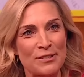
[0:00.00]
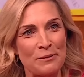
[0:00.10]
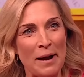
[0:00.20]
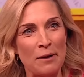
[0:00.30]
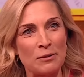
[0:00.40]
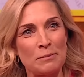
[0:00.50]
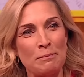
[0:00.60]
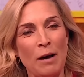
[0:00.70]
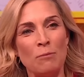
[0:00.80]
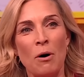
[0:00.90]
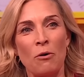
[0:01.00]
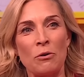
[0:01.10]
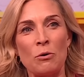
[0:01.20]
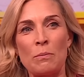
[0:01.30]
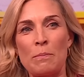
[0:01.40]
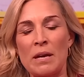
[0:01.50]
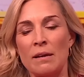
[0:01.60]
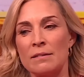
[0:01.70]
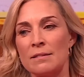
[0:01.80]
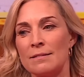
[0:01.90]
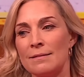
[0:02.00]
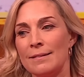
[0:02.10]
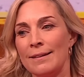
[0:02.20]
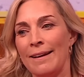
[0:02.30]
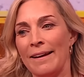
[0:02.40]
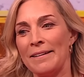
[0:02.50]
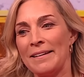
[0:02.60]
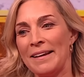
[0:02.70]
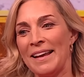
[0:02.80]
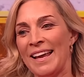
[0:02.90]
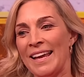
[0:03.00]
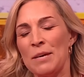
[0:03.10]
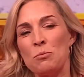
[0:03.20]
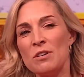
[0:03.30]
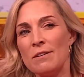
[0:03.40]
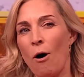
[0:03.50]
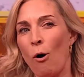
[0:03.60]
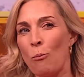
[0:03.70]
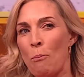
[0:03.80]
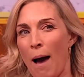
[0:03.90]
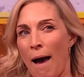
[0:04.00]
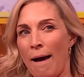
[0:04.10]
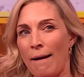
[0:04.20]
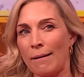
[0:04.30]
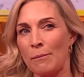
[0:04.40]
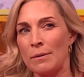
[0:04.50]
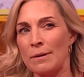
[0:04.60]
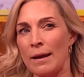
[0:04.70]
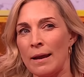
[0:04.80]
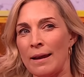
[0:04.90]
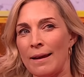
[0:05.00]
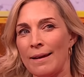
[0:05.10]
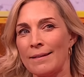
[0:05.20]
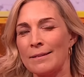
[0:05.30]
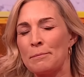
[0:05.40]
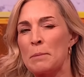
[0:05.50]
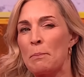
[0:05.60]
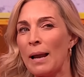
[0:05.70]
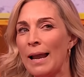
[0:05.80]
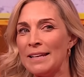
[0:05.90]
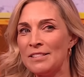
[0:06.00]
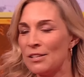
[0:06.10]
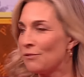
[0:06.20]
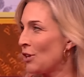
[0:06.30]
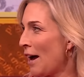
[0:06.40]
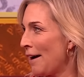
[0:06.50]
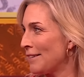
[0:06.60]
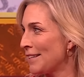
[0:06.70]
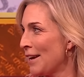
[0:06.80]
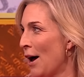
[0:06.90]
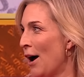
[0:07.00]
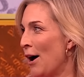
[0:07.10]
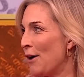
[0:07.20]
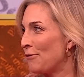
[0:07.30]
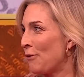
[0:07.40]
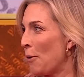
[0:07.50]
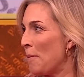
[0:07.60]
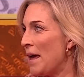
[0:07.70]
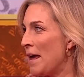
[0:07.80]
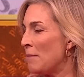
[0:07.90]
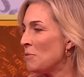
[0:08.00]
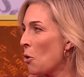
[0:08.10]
around Balmoral, because, he wouldn't hold back, would he? There'd be plenty of chat from him, not